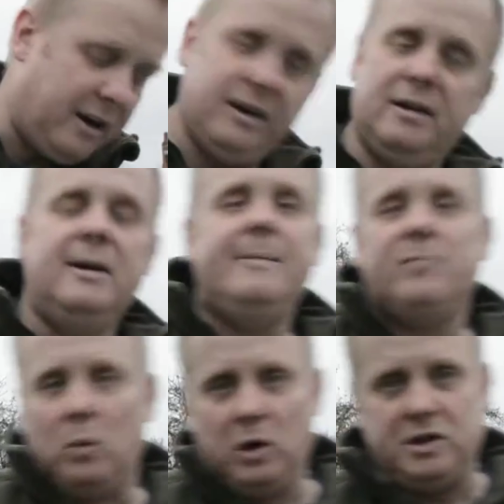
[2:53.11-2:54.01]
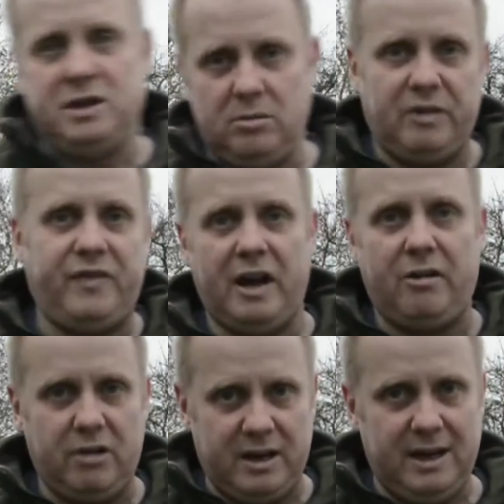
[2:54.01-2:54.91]
and what to do if
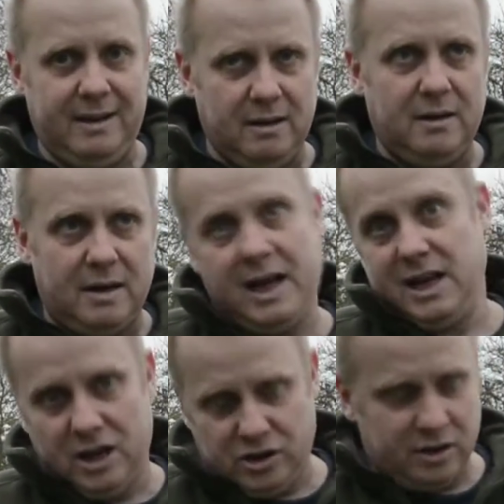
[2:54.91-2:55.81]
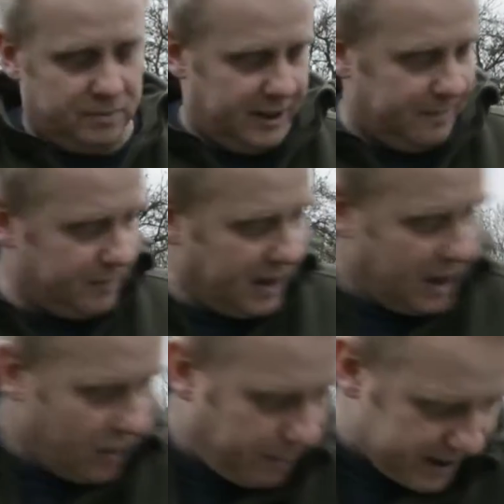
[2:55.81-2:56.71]
there are any issues with it.
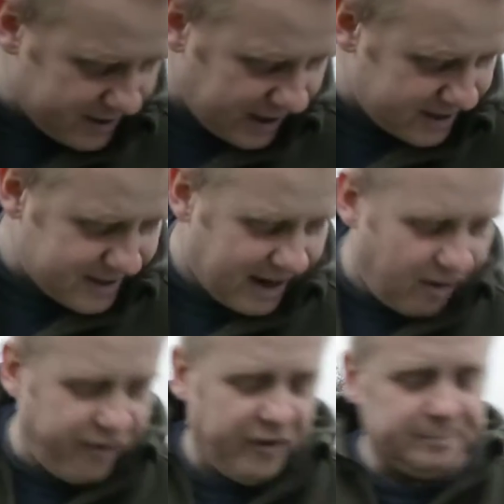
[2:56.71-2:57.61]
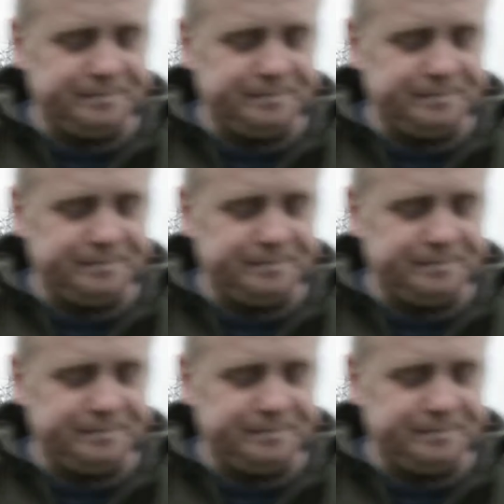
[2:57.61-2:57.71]
The pistol itself,